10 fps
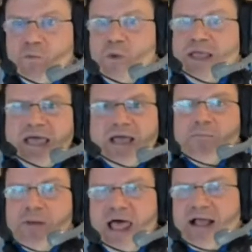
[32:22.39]
We
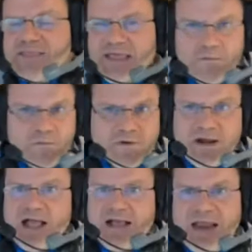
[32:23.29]
can't block that. We're
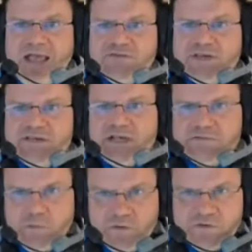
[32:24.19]
not going to have
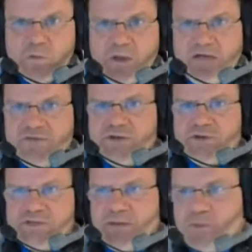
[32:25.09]
success with it. So we have to
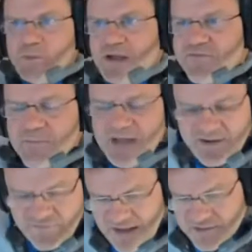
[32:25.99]
do something. We have to
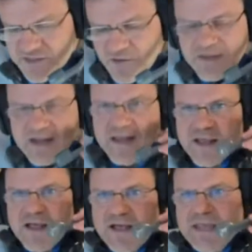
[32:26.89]
modify it. So,
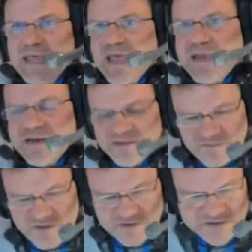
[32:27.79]
again,
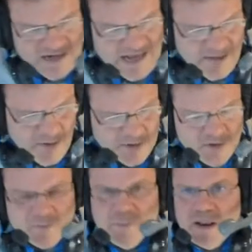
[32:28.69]
there's a lot more to it.